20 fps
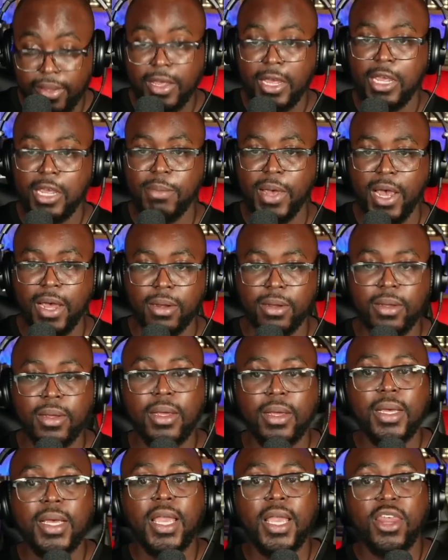Amen.
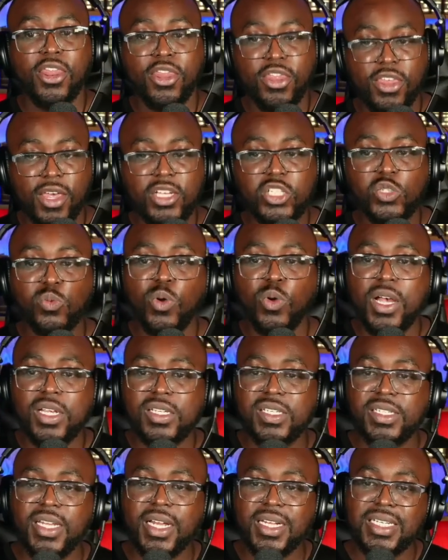This
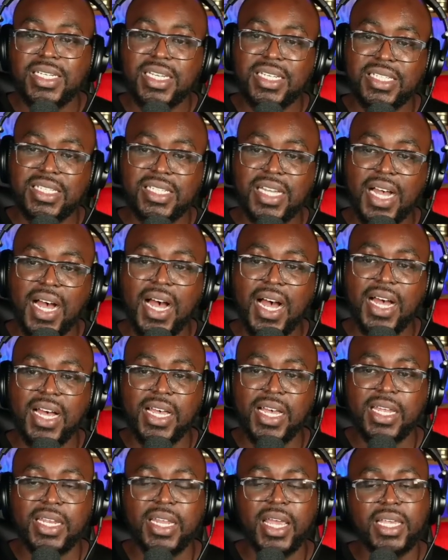was the
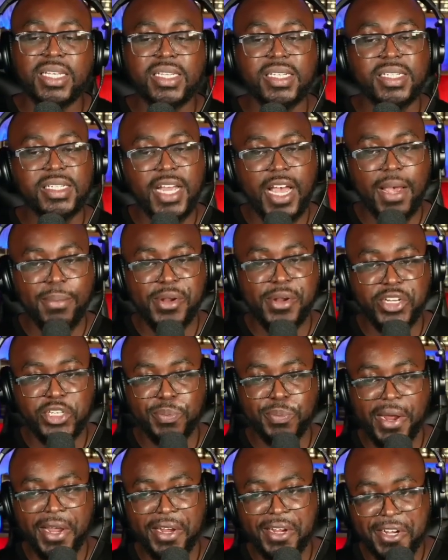design
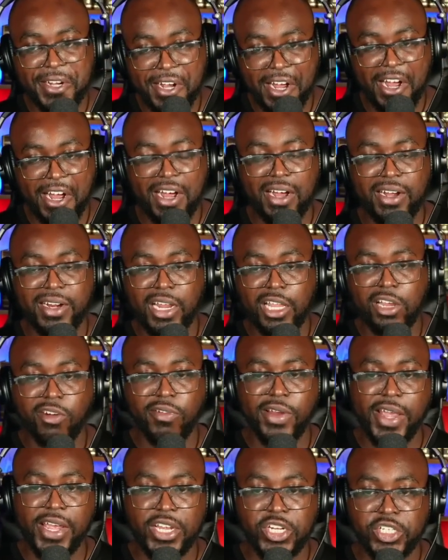established by God at
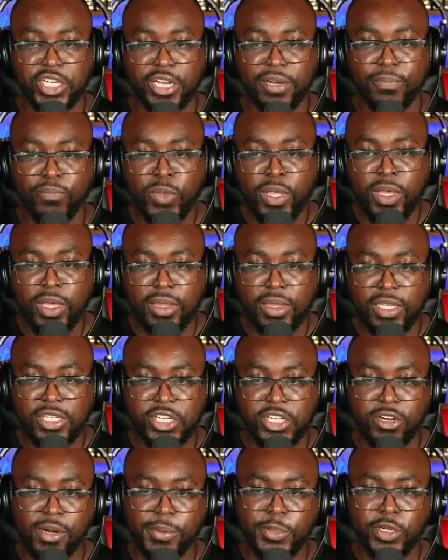creation. The
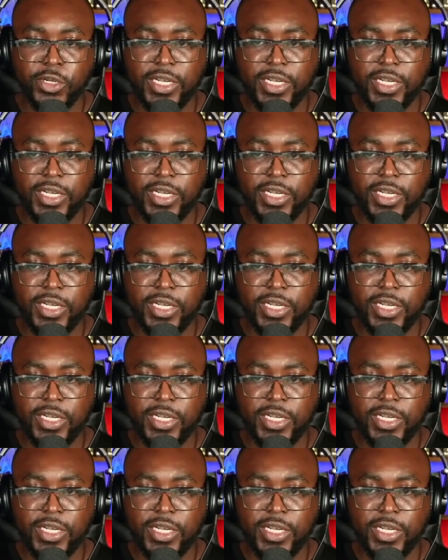scripture